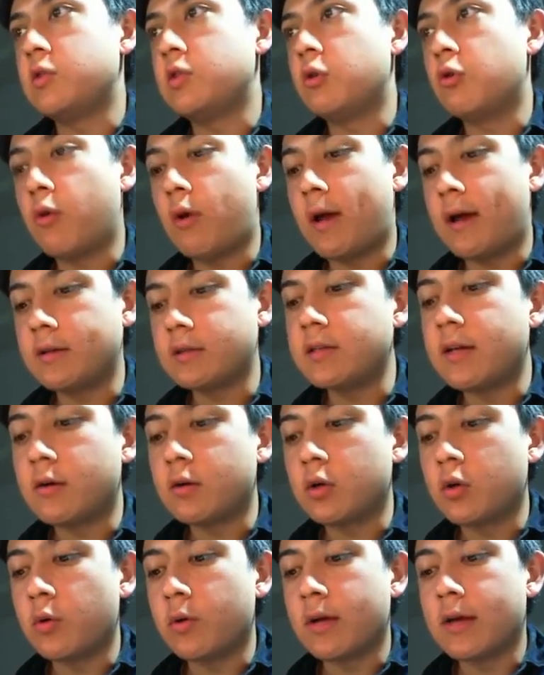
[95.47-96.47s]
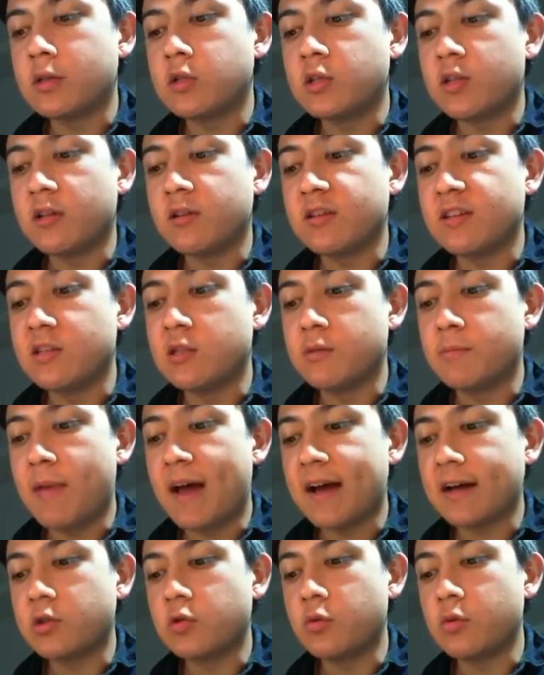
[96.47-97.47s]
So 0 has an outgoing edge that
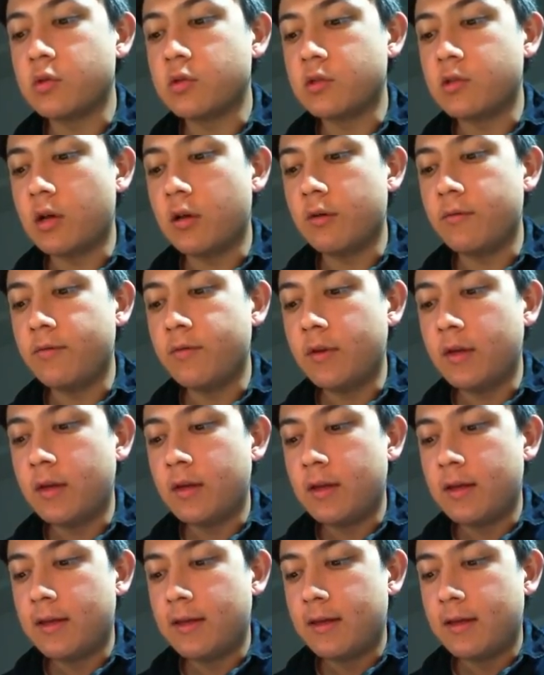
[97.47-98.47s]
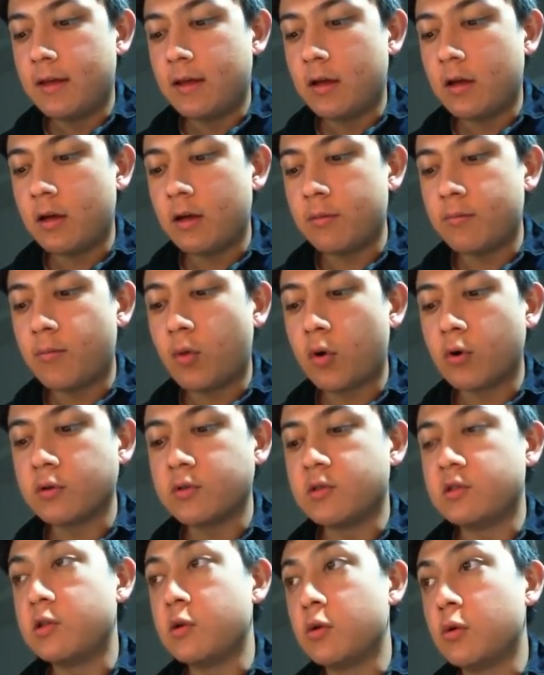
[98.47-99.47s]
leads back to itself,
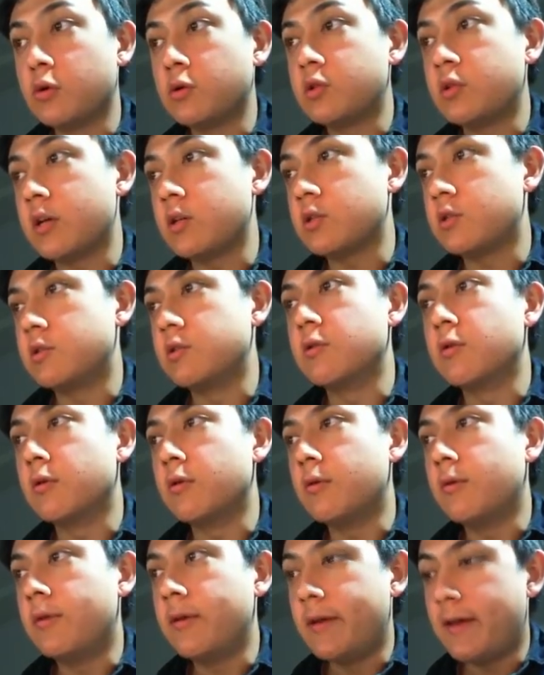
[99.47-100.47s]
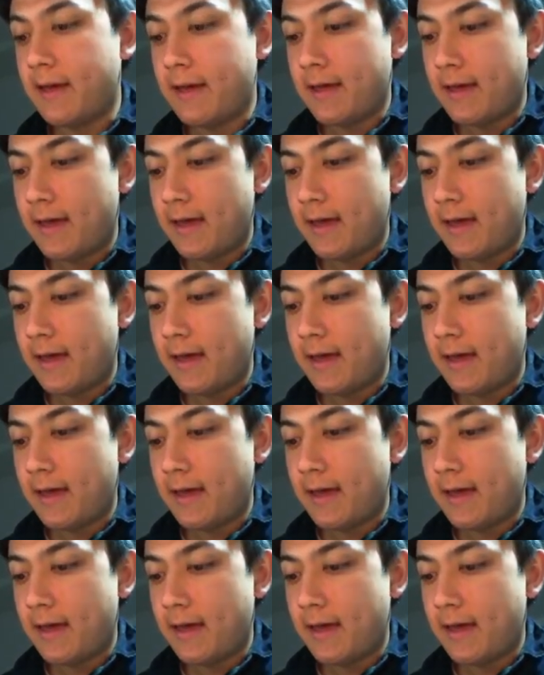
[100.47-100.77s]
marked 0/0.